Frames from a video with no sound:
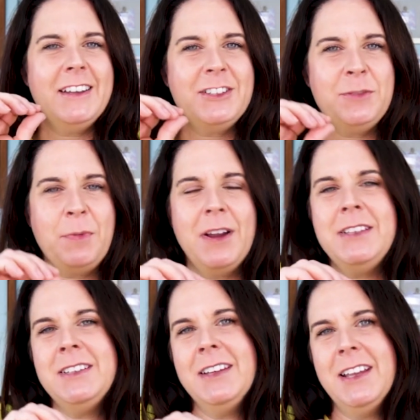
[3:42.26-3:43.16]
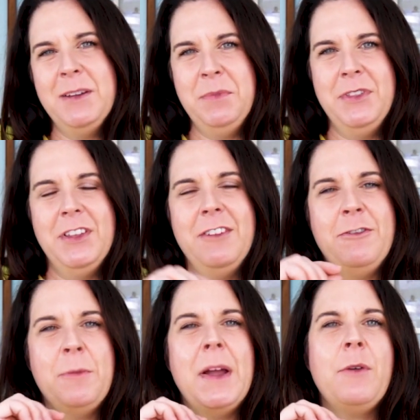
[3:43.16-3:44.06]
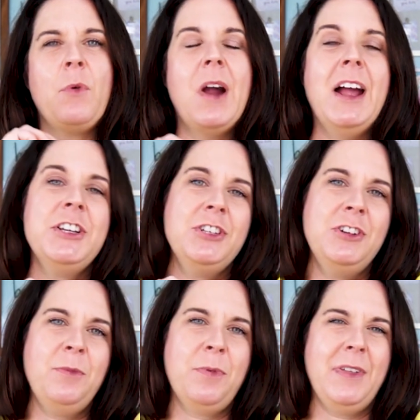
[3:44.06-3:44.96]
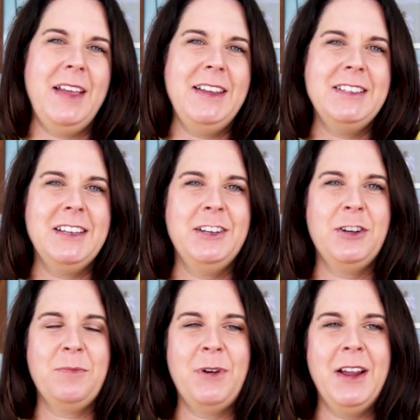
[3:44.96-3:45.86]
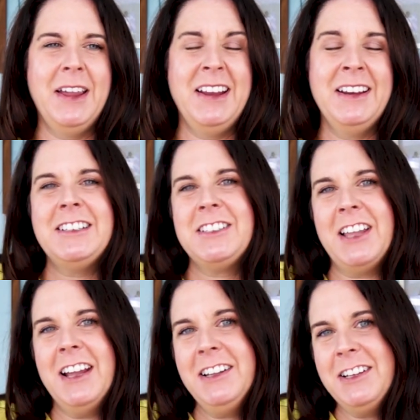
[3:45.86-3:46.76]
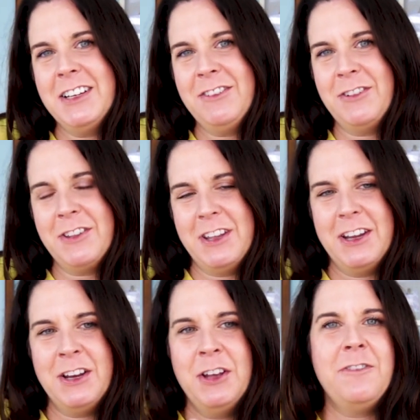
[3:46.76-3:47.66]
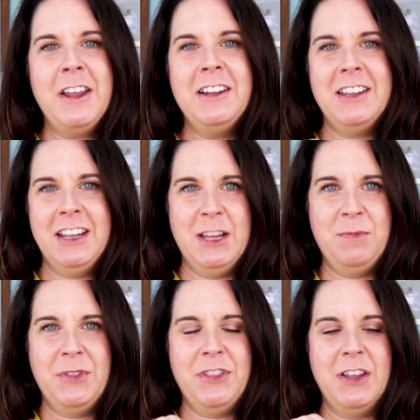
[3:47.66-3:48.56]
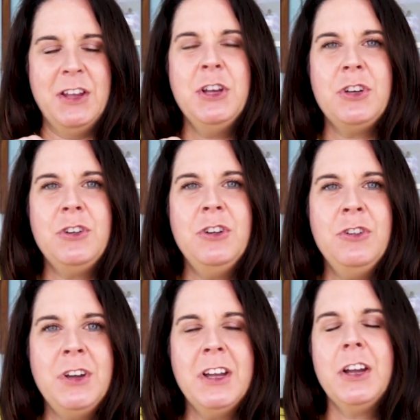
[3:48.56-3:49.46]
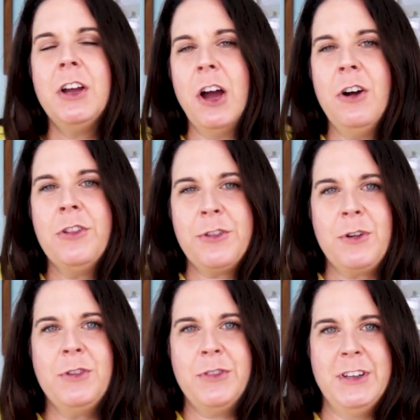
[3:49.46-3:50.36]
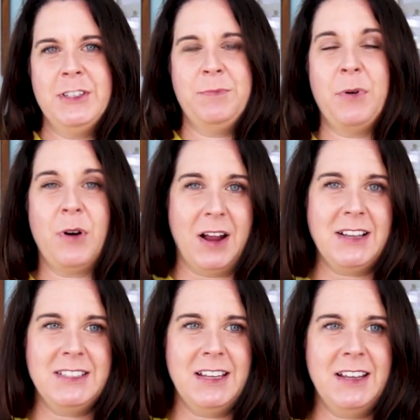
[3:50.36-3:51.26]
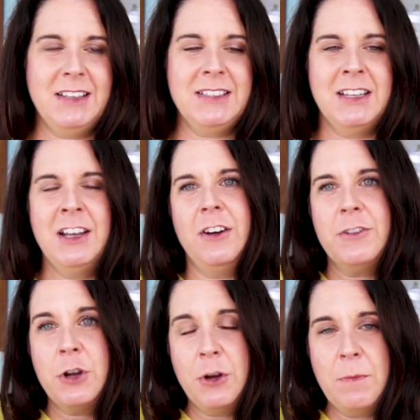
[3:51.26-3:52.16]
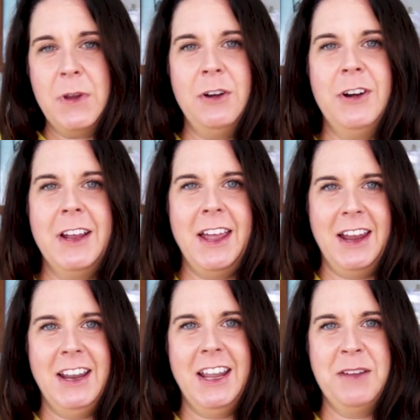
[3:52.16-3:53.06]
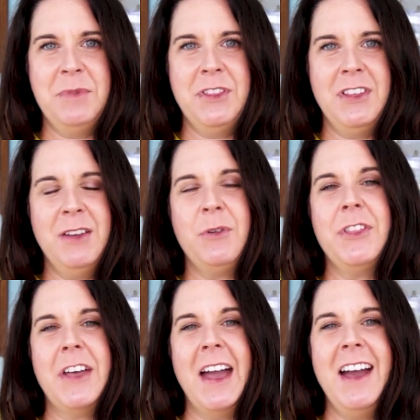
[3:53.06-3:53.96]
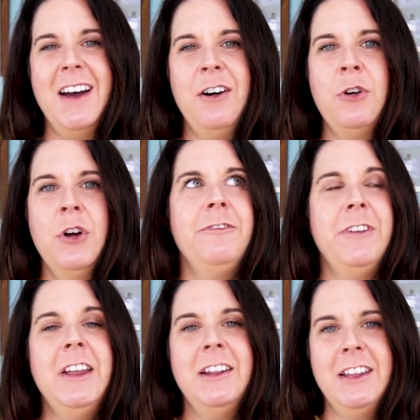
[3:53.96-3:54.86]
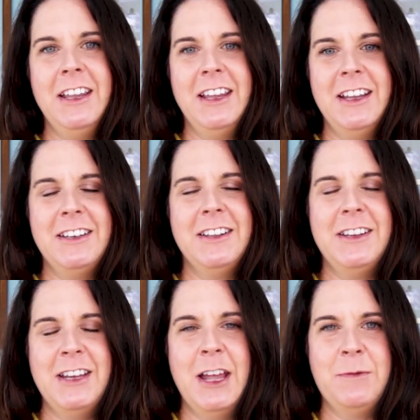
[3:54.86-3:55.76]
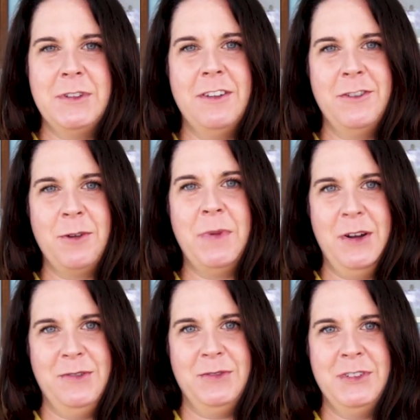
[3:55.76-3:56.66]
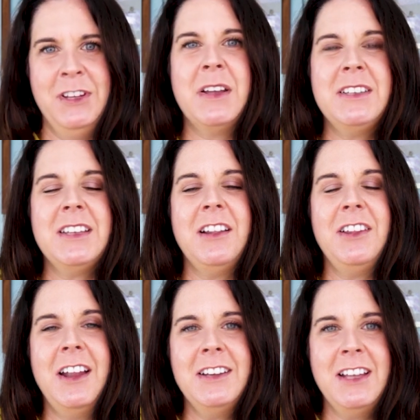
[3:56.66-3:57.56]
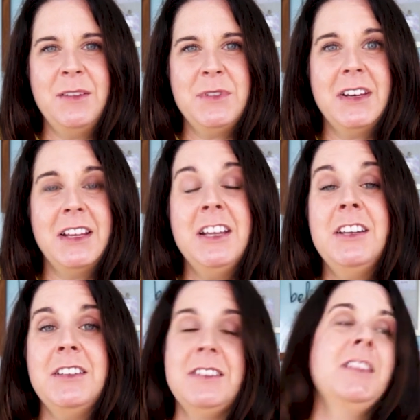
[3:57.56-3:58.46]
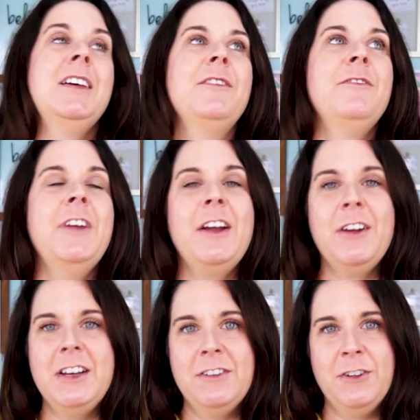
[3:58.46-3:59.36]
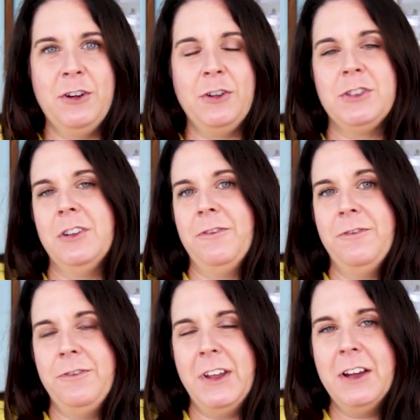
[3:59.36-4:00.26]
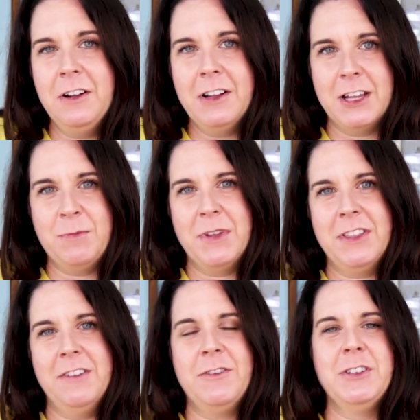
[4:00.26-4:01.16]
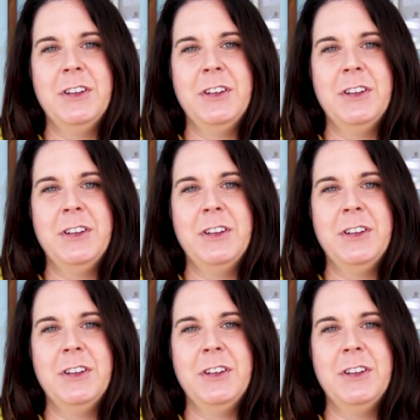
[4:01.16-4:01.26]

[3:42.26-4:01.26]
Expressing empathy from a rational place in your brain is slightly different than feeling empathy. So you can go through this process of communicating empathy without feeling it to the depths of your bones, because a lot of times it is very difficult to feel empathy for